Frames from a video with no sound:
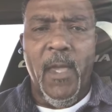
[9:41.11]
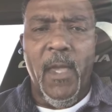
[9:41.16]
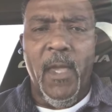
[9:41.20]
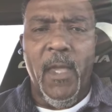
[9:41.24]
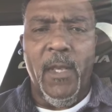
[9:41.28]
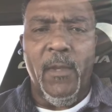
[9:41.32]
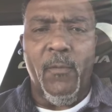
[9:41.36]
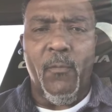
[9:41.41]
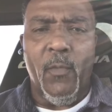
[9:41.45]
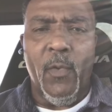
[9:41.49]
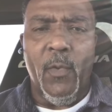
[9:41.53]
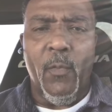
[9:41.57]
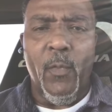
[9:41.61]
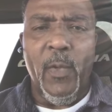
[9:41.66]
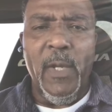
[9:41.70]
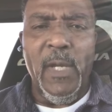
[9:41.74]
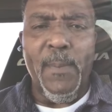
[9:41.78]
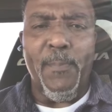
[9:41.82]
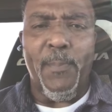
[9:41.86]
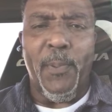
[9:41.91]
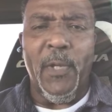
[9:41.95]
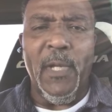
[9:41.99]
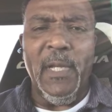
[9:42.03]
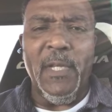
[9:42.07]
And when
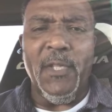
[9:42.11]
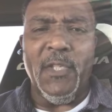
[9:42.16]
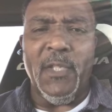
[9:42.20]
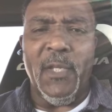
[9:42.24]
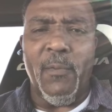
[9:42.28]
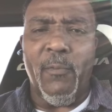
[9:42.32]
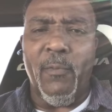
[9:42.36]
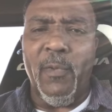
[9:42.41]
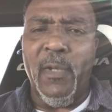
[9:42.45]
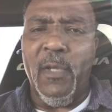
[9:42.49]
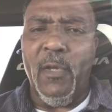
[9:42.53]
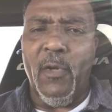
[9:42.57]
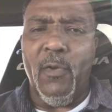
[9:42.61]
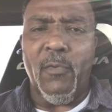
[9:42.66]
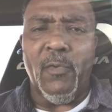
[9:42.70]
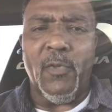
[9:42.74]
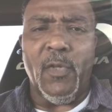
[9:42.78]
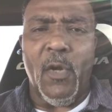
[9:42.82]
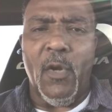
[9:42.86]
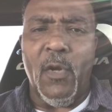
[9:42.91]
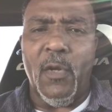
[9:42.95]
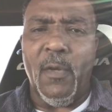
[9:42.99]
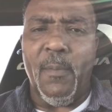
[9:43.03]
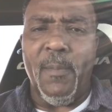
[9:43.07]
we preach and we don't
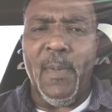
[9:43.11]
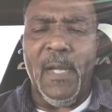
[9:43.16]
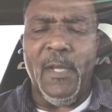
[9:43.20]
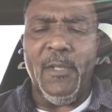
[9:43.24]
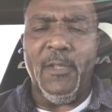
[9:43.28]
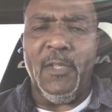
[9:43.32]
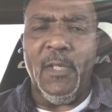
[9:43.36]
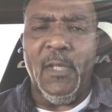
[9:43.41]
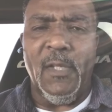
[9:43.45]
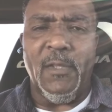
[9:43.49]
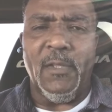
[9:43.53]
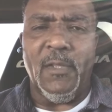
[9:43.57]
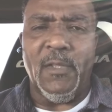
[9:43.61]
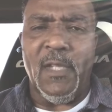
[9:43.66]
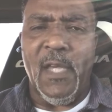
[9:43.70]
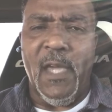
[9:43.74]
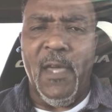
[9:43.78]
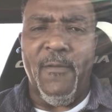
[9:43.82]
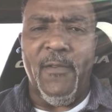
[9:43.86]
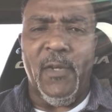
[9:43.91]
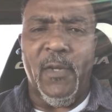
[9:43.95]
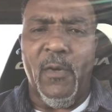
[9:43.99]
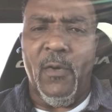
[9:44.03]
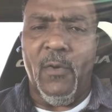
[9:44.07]
talk about Jesus
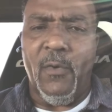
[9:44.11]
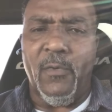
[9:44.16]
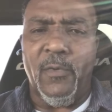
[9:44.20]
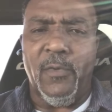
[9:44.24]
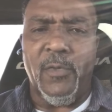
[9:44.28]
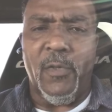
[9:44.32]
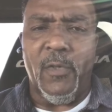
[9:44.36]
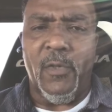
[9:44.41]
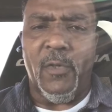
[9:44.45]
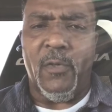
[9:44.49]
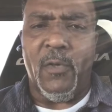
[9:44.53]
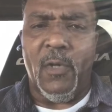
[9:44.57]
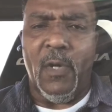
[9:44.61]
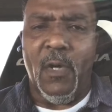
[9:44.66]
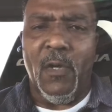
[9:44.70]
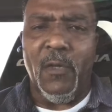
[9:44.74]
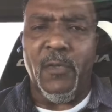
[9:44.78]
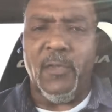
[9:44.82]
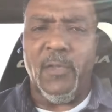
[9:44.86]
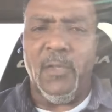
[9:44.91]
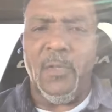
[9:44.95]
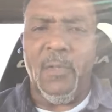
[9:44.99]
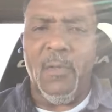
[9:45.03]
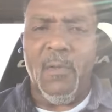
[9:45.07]
having gone to the
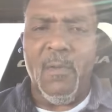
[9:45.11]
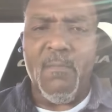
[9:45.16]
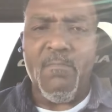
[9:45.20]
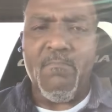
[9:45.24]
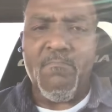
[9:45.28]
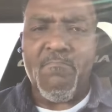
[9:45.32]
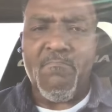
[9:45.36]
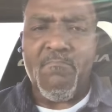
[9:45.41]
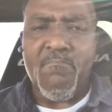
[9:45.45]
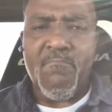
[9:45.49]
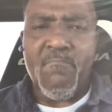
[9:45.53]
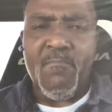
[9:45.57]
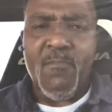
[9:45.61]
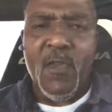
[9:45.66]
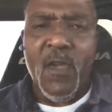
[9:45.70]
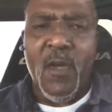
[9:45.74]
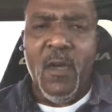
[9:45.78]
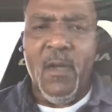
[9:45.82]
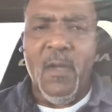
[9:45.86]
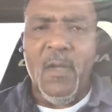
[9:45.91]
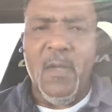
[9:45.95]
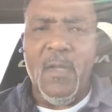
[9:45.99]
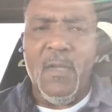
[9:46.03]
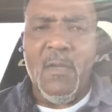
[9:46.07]
cross,
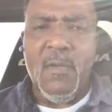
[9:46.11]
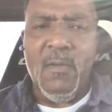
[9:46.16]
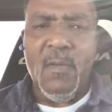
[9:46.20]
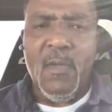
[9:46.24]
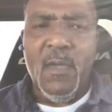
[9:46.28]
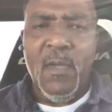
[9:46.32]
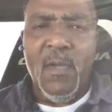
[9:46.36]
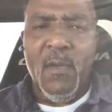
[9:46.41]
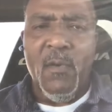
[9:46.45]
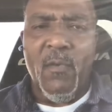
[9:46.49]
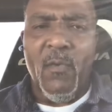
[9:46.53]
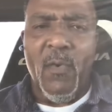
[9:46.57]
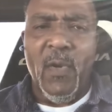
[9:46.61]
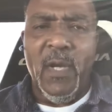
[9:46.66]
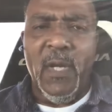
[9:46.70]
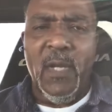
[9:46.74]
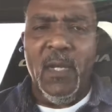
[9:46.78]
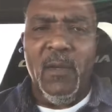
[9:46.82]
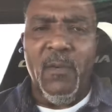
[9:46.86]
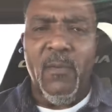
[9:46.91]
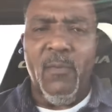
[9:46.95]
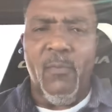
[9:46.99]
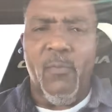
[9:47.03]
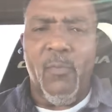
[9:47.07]
where
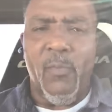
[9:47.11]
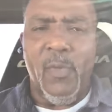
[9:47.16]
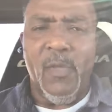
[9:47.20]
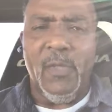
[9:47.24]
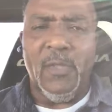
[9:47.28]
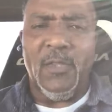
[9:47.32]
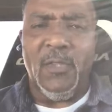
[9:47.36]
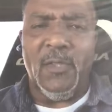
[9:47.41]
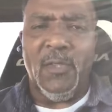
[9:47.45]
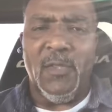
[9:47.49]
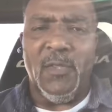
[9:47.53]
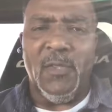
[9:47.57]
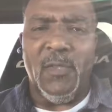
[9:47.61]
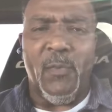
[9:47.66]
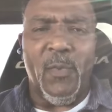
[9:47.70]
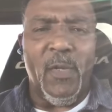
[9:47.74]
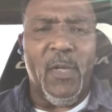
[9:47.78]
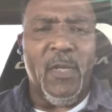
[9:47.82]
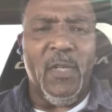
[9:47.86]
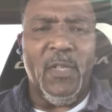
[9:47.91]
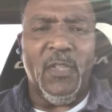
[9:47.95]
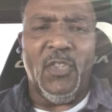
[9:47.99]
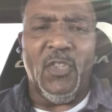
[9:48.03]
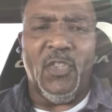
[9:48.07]
he
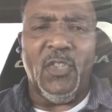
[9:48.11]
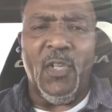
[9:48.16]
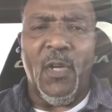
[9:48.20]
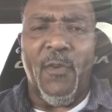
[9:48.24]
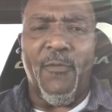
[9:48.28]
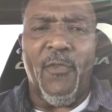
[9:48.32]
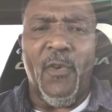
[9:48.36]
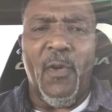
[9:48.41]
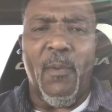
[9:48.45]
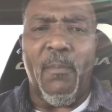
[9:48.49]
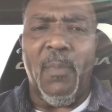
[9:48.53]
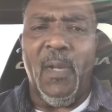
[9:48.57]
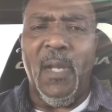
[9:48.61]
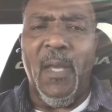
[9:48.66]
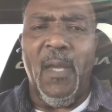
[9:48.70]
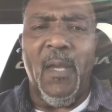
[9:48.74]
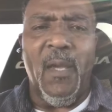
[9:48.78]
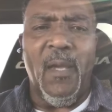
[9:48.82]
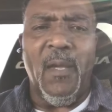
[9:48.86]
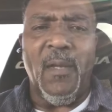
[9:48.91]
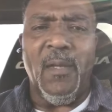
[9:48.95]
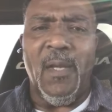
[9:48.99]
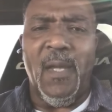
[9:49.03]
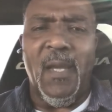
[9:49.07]
suffered,
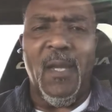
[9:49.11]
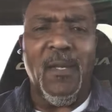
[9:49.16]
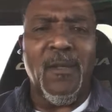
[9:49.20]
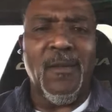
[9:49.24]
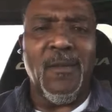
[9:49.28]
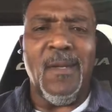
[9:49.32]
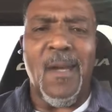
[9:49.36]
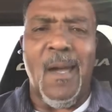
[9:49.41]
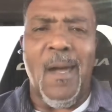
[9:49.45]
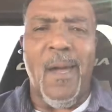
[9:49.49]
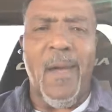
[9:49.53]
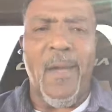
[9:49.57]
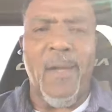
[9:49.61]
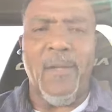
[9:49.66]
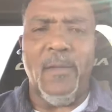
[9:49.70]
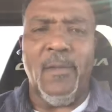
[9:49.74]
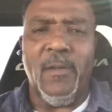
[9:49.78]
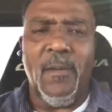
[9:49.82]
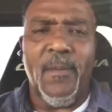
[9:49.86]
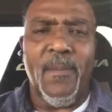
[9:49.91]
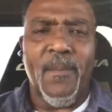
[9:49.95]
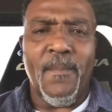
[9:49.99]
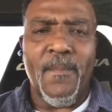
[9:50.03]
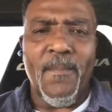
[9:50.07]
bled, and died,
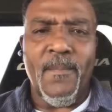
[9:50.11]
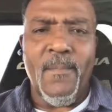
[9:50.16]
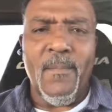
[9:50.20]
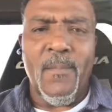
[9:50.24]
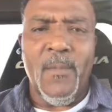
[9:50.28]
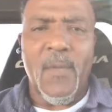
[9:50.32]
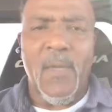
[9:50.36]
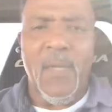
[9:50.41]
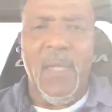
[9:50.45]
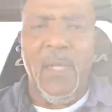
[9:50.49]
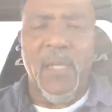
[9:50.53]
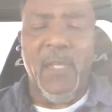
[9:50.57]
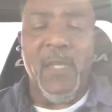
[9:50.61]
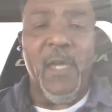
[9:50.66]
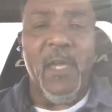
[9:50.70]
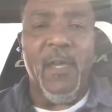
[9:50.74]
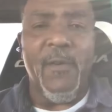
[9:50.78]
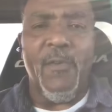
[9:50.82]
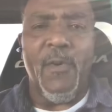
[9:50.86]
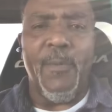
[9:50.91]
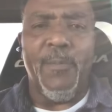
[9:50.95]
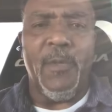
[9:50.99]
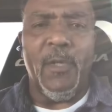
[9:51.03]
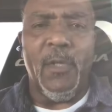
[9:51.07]
he
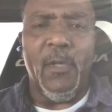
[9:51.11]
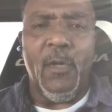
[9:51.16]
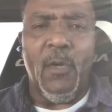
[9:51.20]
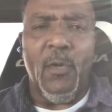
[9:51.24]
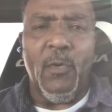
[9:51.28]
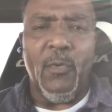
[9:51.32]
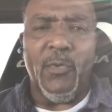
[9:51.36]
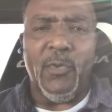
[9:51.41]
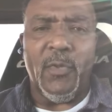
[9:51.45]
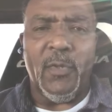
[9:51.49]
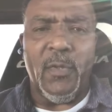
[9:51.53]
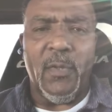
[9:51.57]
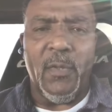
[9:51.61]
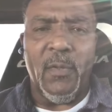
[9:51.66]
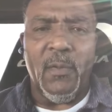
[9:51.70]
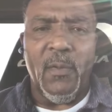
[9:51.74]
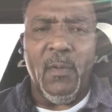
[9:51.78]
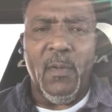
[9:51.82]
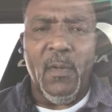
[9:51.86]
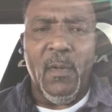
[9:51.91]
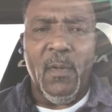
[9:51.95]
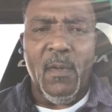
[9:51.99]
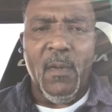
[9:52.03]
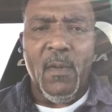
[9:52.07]
gave up the ghost,
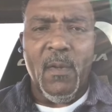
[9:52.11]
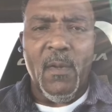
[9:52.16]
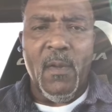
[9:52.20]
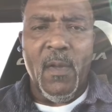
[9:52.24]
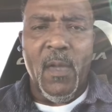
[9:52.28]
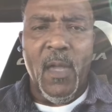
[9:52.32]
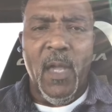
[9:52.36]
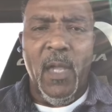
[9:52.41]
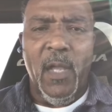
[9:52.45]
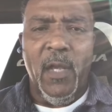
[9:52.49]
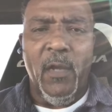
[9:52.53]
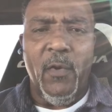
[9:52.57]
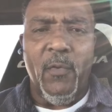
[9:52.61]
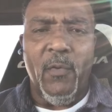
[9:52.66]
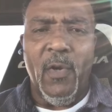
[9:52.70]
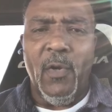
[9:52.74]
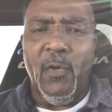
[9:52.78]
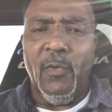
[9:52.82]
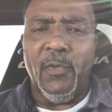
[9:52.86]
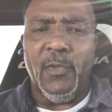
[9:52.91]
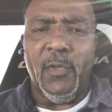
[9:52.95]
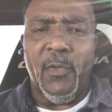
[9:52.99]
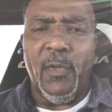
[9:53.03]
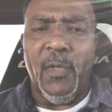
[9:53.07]
and he
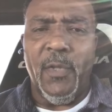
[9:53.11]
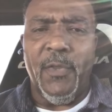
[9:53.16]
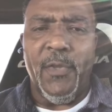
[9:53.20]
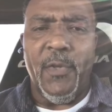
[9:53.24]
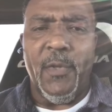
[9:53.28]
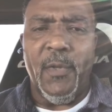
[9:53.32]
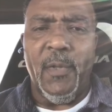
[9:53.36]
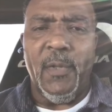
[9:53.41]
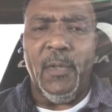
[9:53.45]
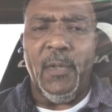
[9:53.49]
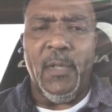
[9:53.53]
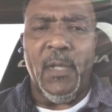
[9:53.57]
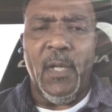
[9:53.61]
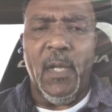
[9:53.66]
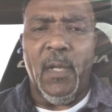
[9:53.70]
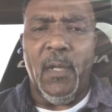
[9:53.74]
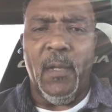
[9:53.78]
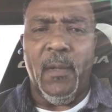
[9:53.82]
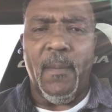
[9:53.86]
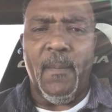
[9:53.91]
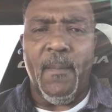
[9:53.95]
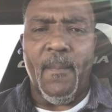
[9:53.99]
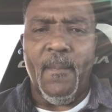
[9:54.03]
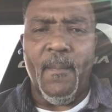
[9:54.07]
rose on the third day,
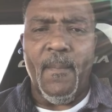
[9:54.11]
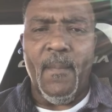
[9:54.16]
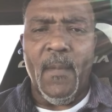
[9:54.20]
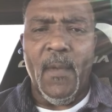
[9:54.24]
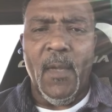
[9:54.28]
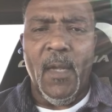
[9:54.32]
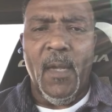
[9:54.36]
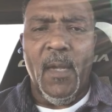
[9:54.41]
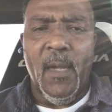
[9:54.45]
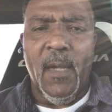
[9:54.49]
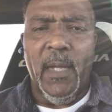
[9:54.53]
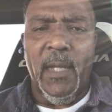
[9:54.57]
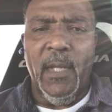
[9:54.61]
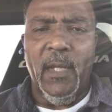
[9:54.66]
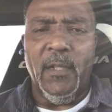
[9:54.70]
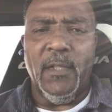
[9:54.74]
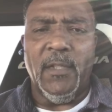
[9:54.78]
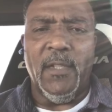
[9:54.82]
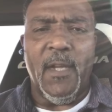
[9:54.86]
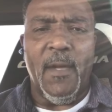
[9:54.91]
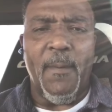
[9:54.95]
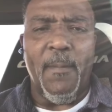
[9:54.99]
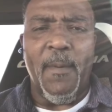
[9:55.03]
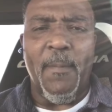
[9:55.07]
and
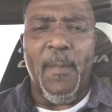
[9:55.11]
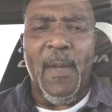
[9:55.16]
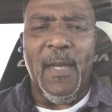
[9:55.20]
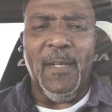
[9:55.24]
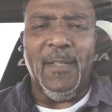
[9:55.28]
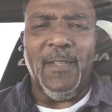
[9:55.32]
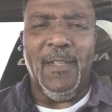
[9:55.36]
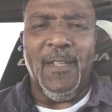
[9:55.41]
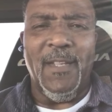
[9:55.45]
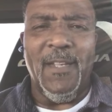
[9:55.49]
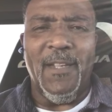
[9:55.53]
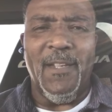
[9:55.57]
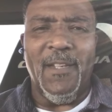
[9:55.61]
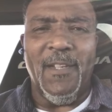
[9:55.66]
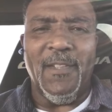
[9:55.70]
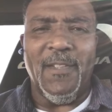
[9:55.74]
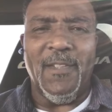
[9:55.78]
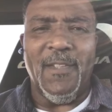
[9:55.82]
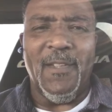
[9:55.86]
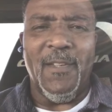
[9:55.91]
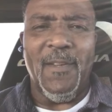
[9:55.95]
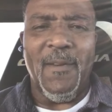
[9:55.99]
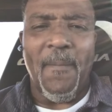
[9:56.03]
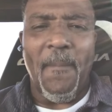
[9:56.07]
he's coming back to get
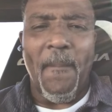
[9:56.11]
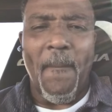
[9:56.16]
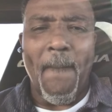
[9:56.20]
us.